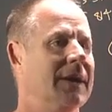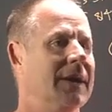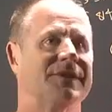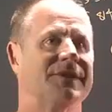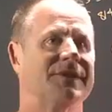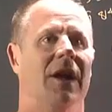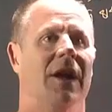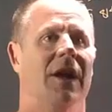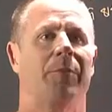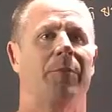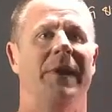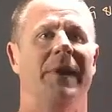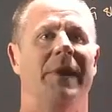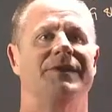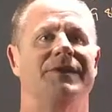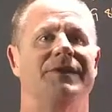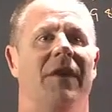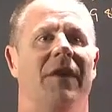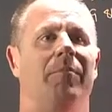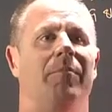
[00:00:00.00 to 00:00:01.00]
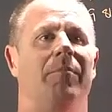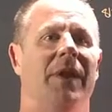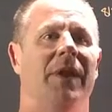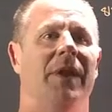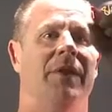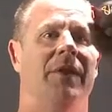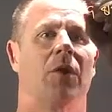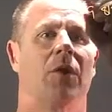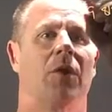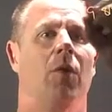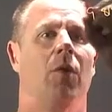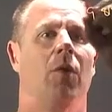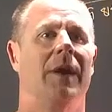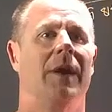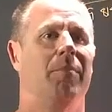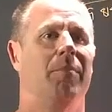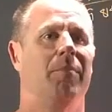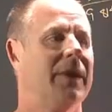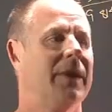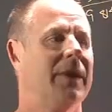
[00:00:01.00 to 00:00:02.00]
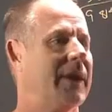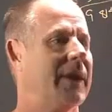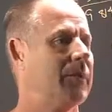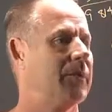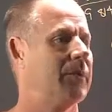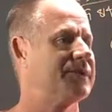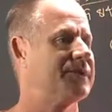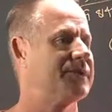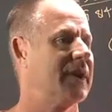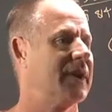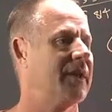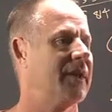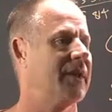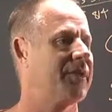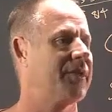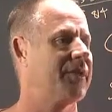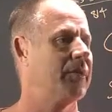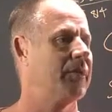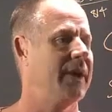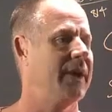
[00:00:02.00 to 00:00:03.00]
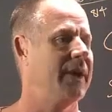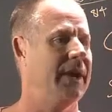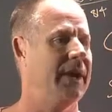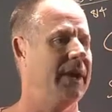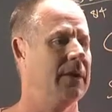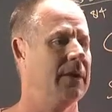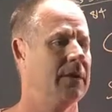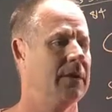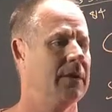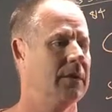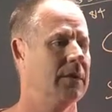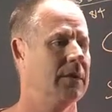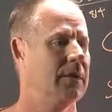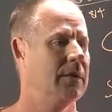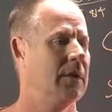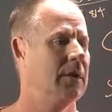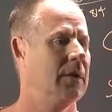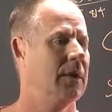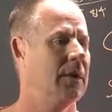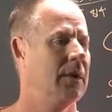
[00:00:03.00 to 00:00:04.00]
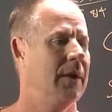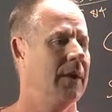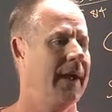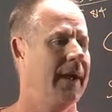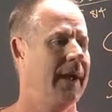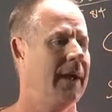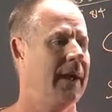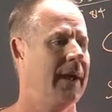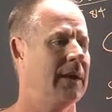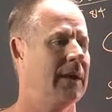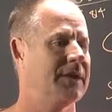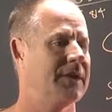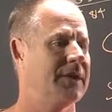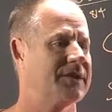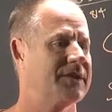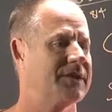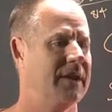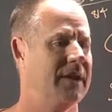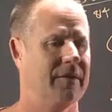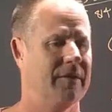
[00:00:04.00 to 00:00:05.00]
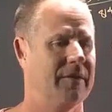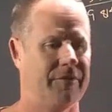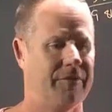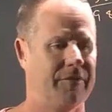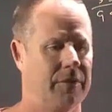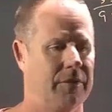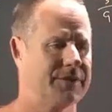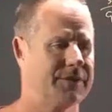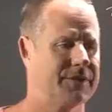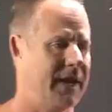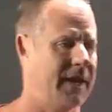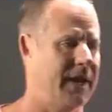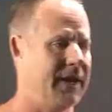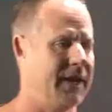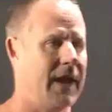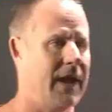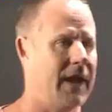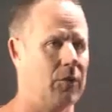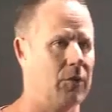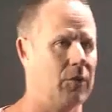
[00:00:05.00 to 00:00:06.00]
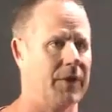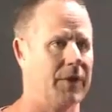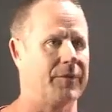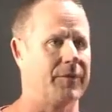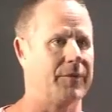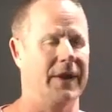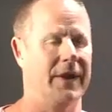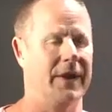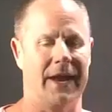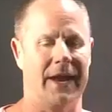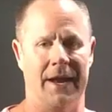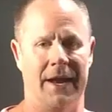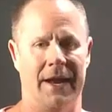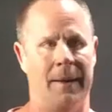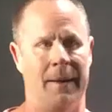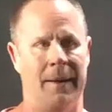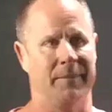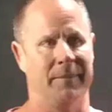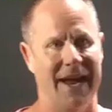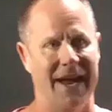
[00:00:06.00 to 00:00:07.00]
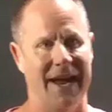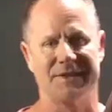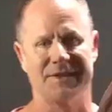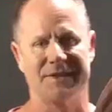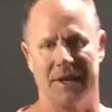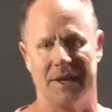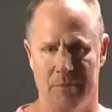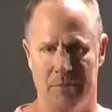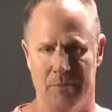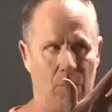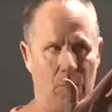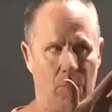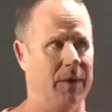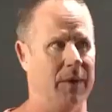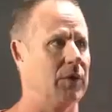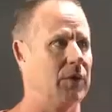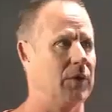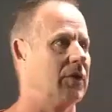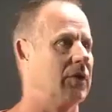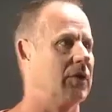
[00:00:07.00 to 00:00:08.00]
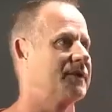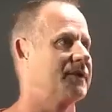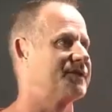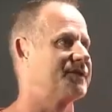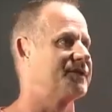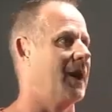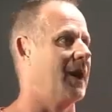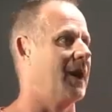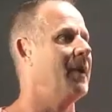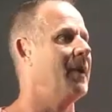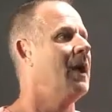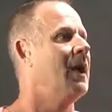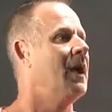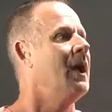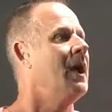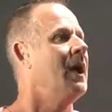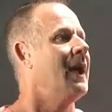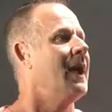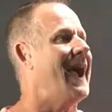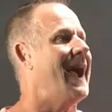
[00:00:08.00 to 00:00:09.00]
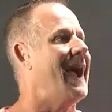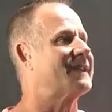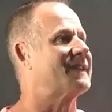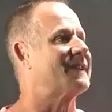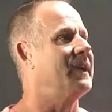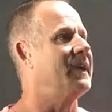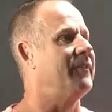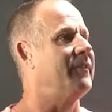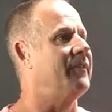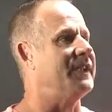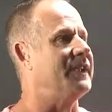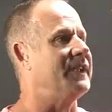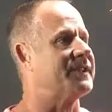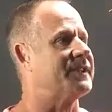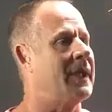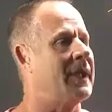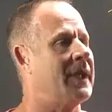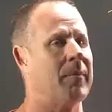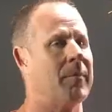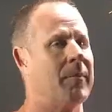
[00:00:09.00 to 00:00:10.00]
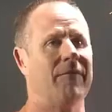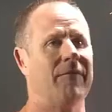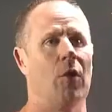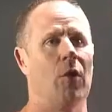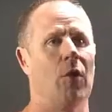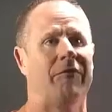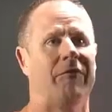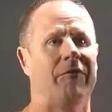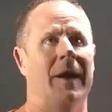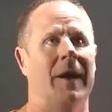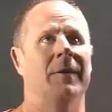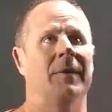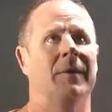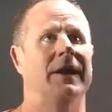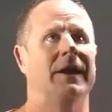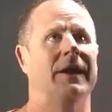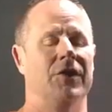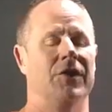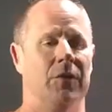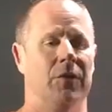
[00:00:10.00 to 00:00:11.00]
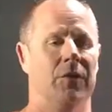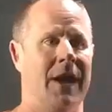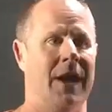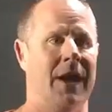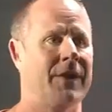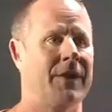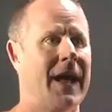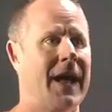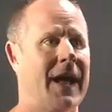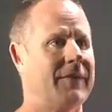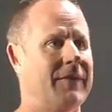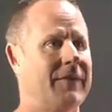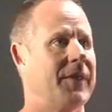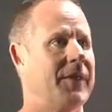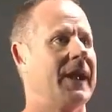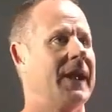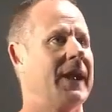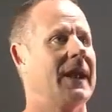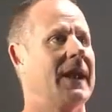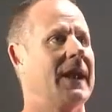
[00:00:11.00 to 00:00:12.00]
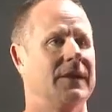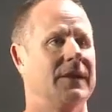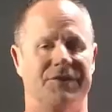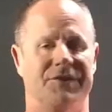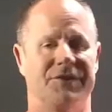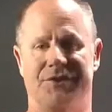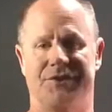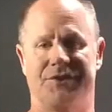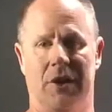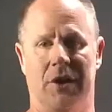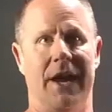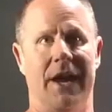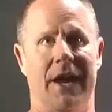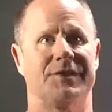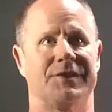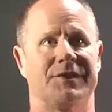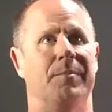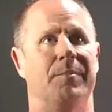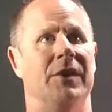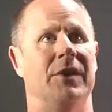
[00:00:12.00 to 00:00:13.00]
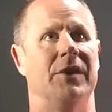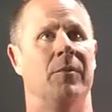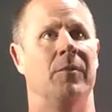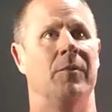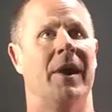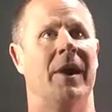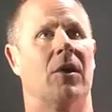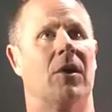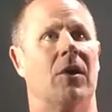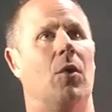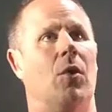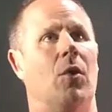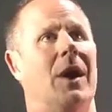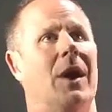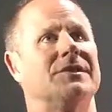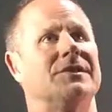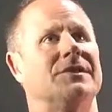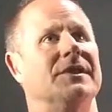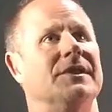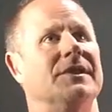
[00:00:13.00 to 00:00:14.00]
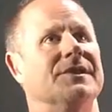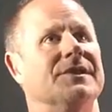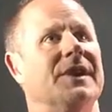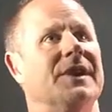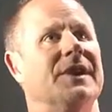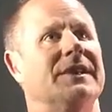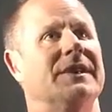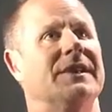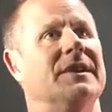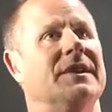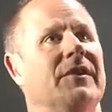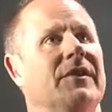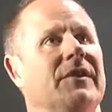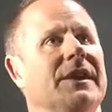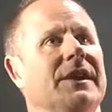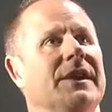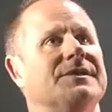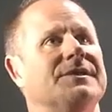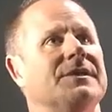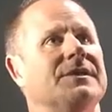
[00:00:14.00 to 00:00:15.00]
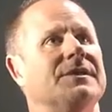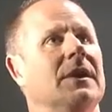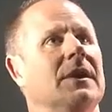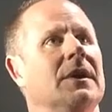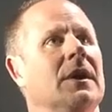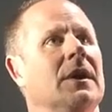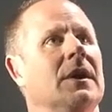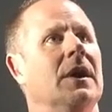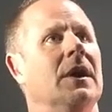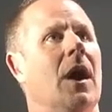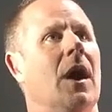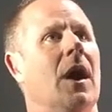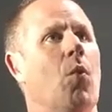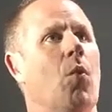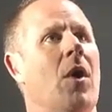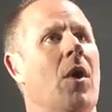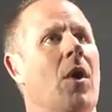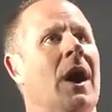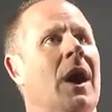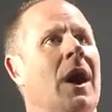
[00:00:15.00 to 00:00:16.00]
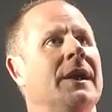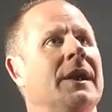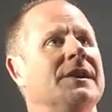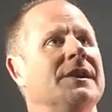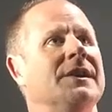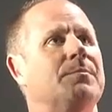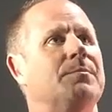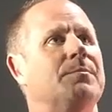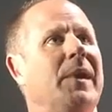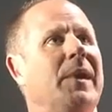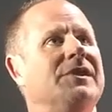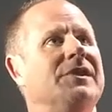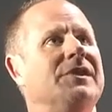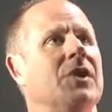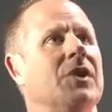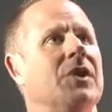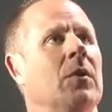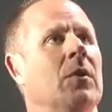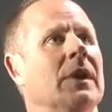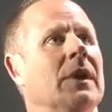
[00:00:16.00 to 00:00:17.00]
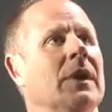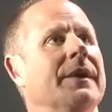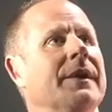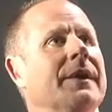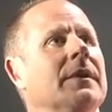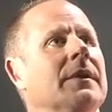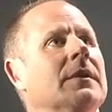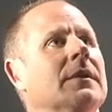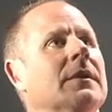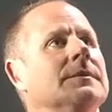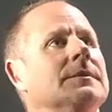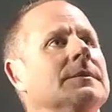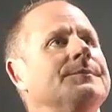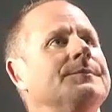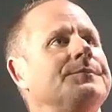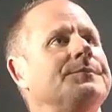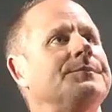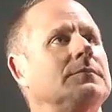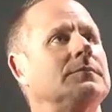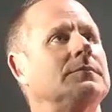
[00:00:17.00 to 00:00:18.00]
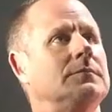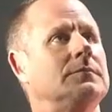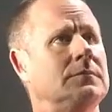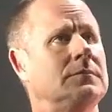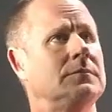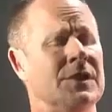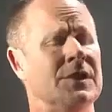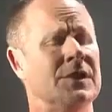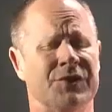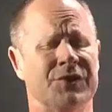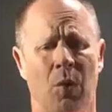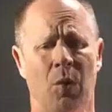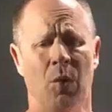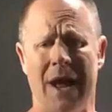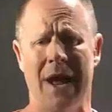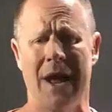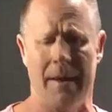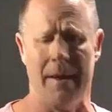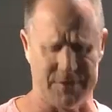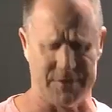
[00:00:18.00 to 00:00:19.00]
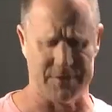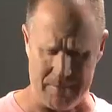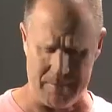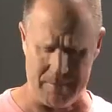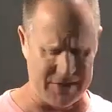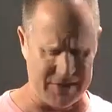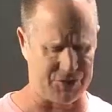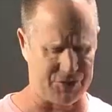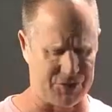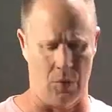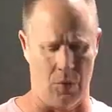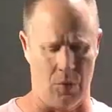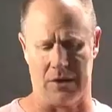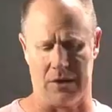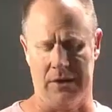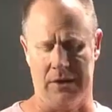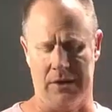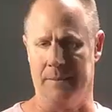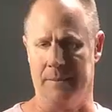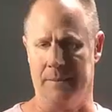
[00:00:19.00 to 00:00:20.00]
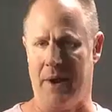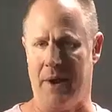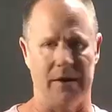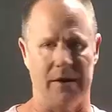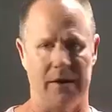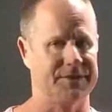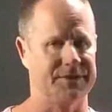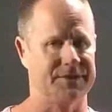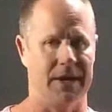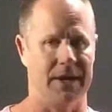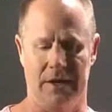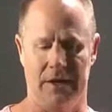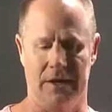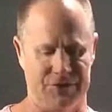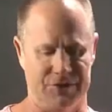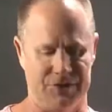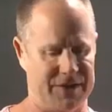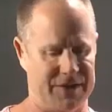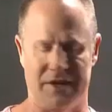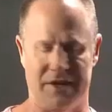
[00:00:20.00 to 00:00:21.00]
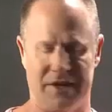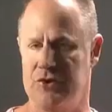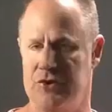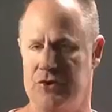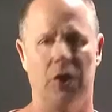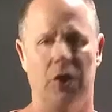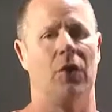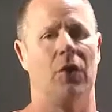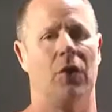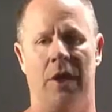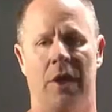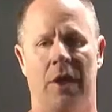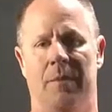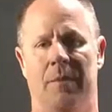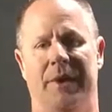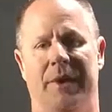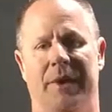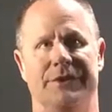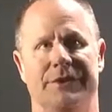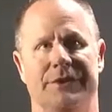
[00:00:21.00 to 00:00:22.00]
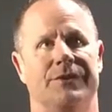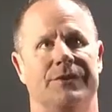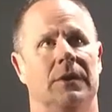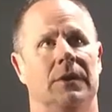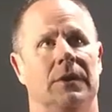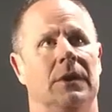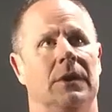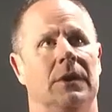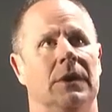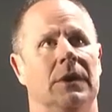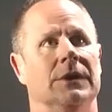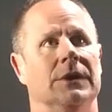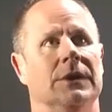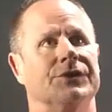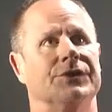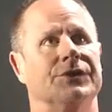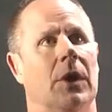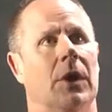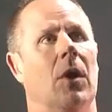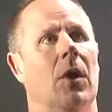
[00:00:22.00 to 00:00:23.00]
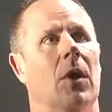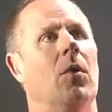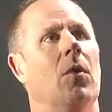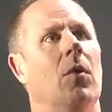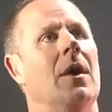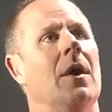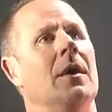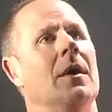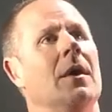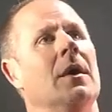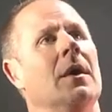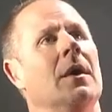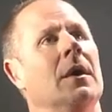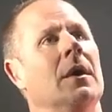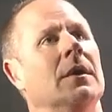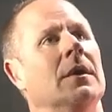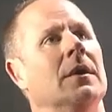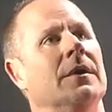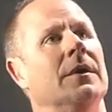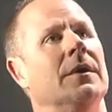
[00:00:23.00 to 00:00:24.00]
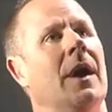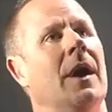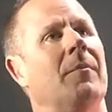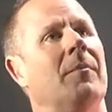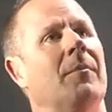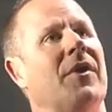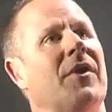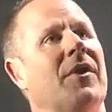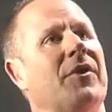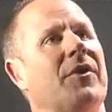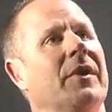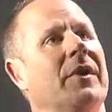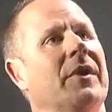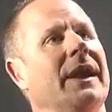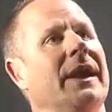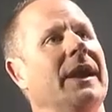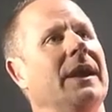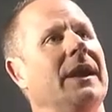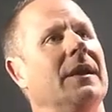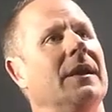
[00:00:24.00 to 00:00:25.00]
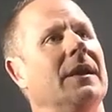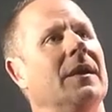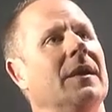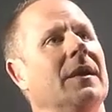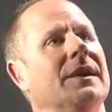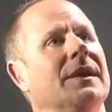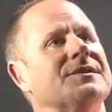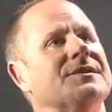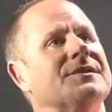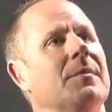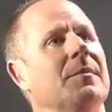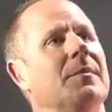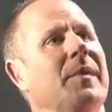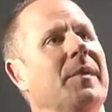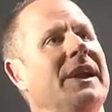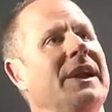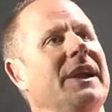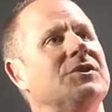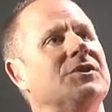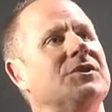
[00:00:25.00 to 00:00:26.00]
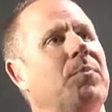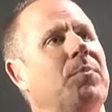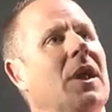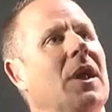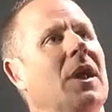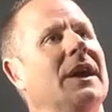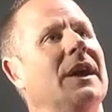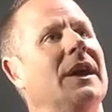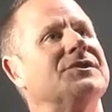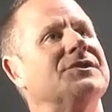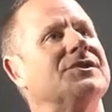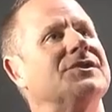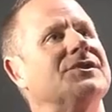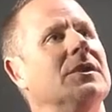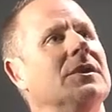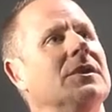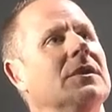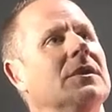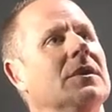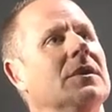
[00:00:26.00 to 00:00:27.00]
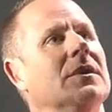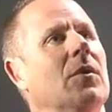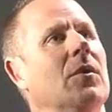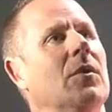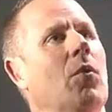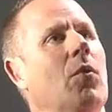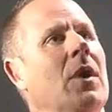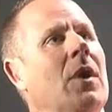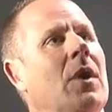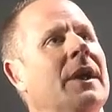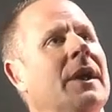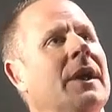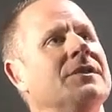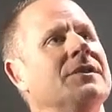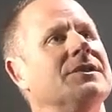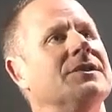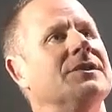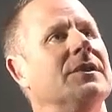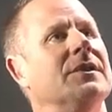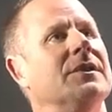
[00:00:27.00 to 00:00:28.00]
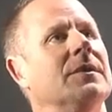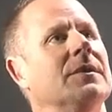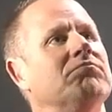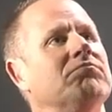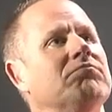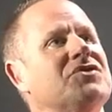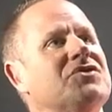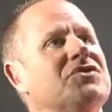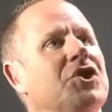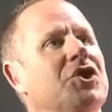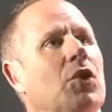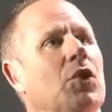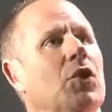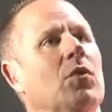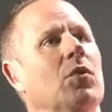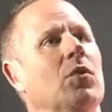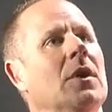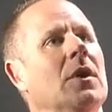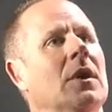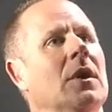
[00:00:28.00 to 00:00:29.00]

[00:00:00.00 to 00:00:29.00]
South Beach, I've been there quite a bit. I would say a 3. And let's give San Diego a 3. Again, I'm guessing, but we would look this up. Activities, a number of whole family can do. Now, not everything necessarily has to be numerical. Watch this. Activities, a 1 is beach only. So to me, snorkeling, parasailing, jet ski, you're on the beach. So number 3 is the beach plus 1 to 2.